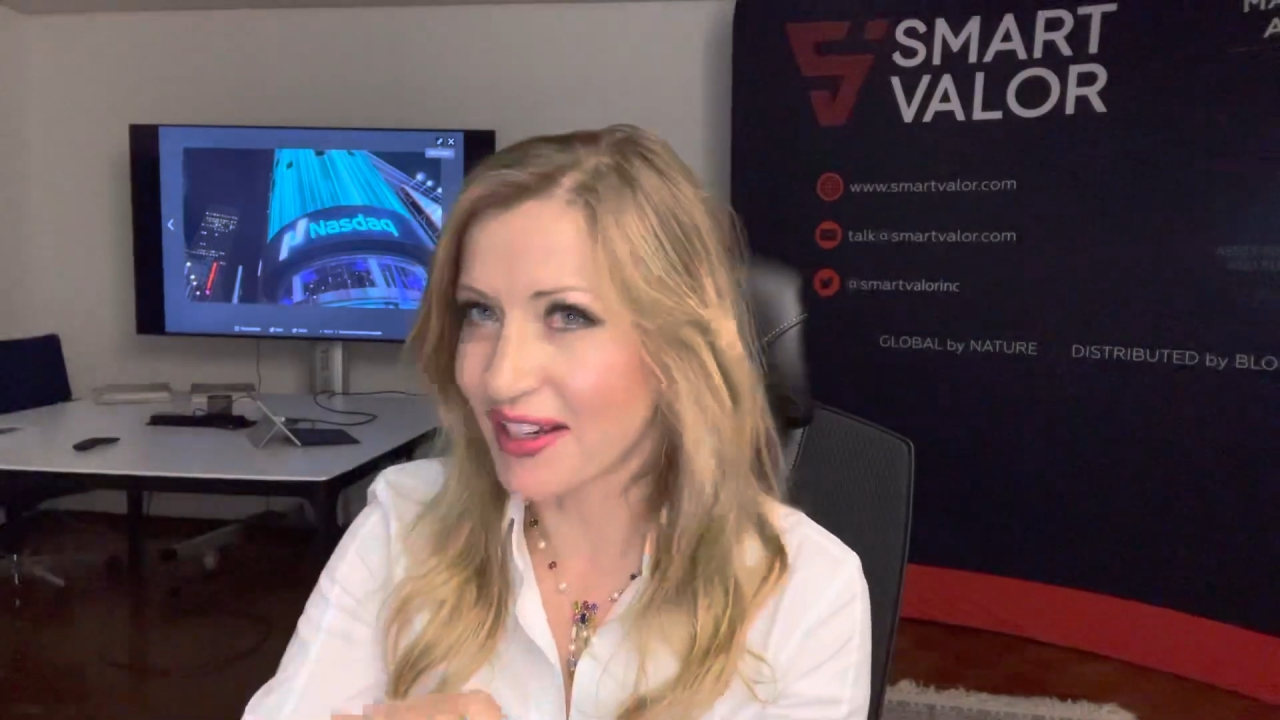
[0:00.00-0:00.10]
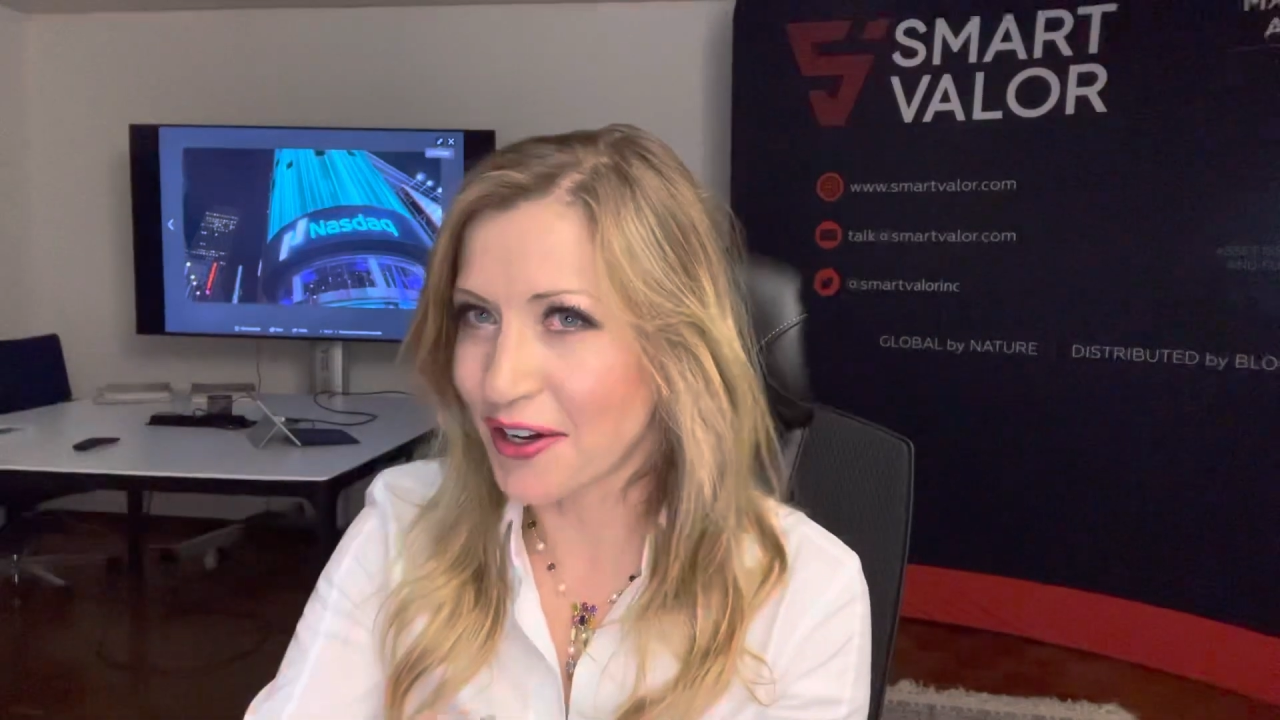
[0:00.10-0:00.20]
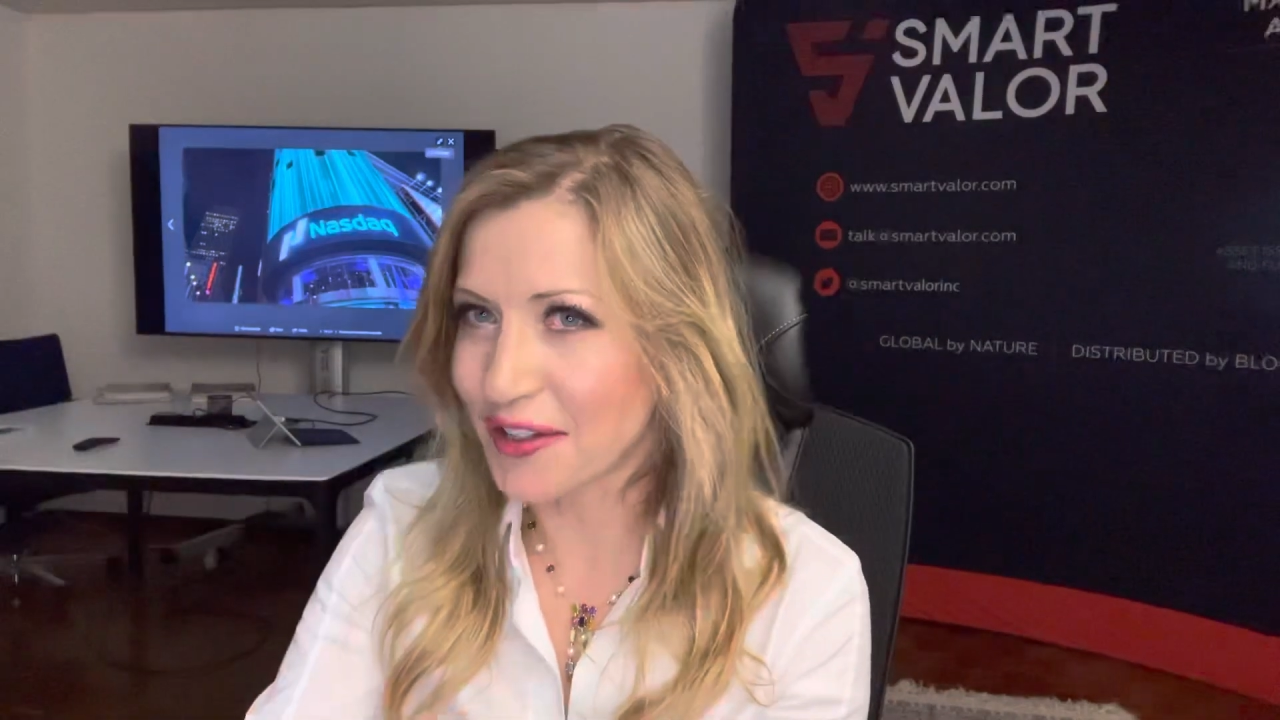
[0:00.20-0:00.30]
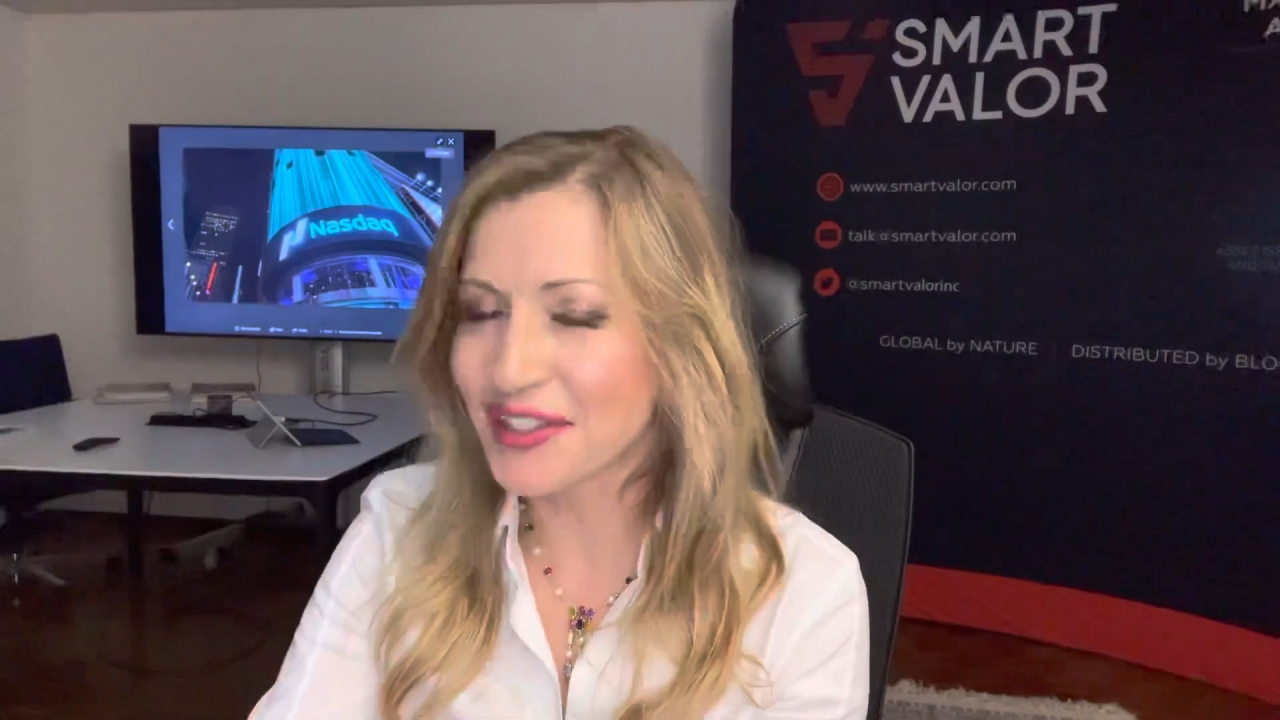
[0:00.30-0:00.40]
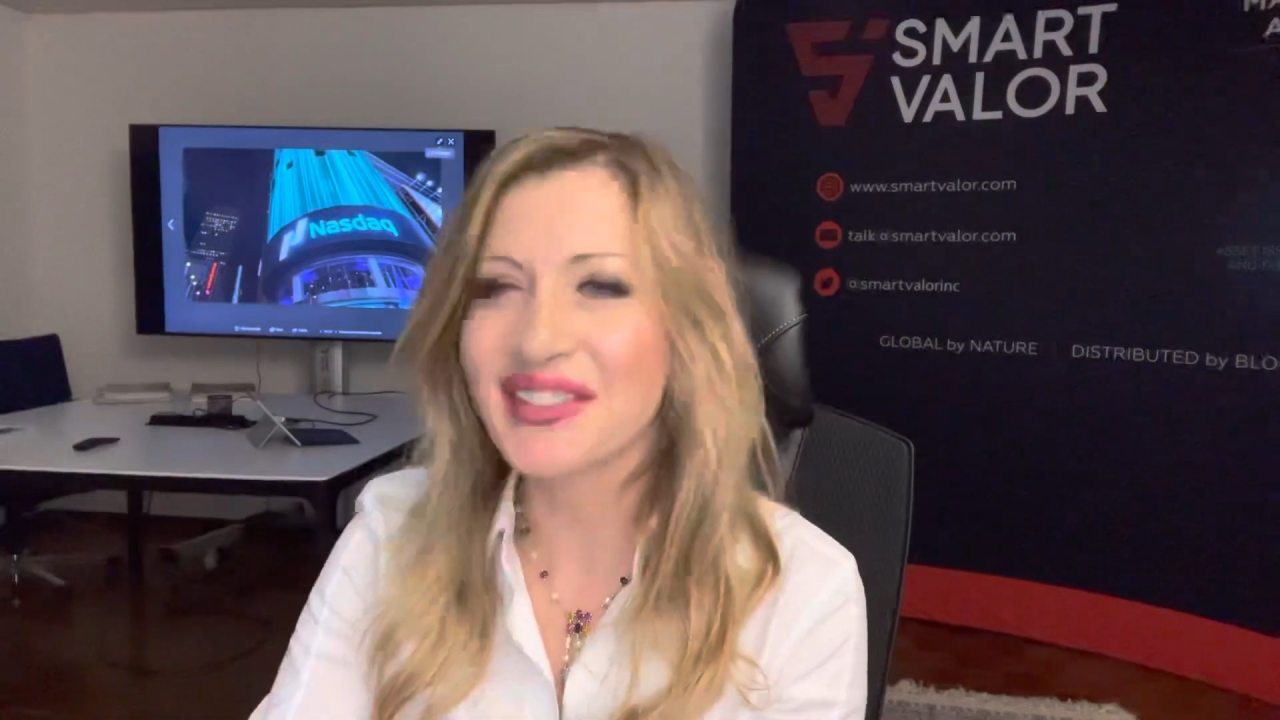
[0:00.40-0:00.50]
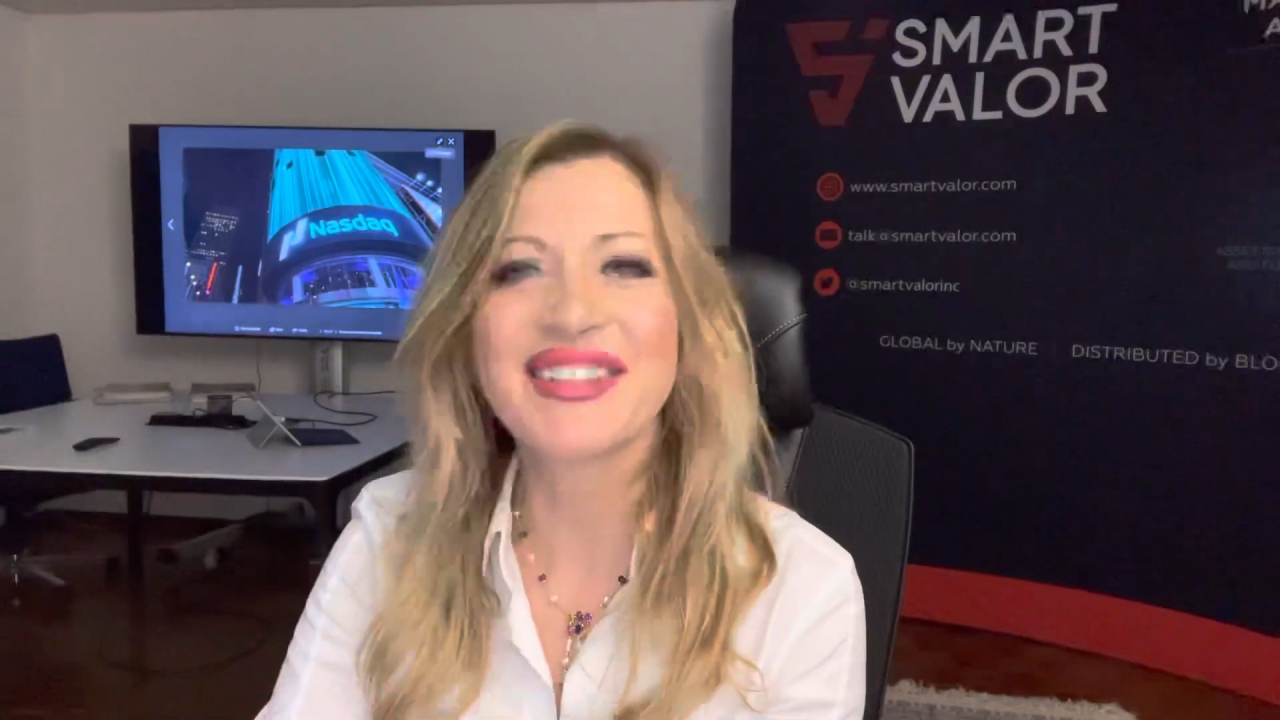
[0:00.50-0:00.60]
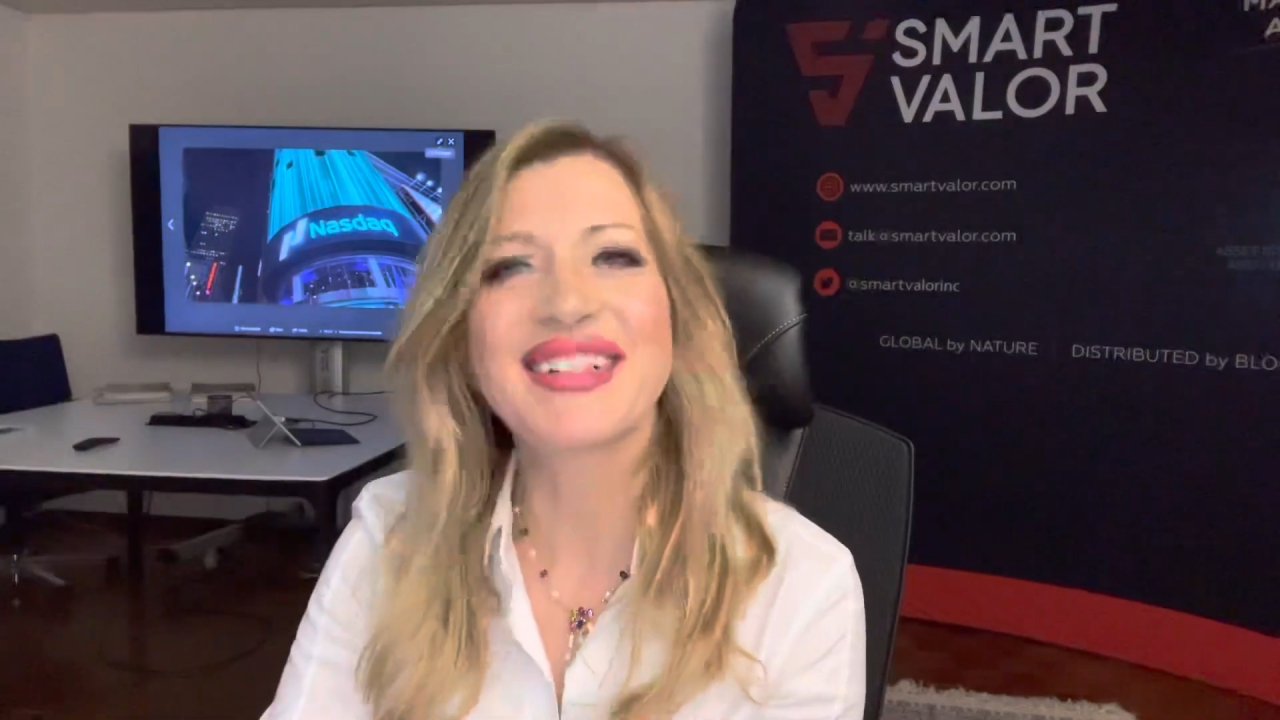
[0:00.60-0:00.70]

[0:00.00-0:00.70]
out,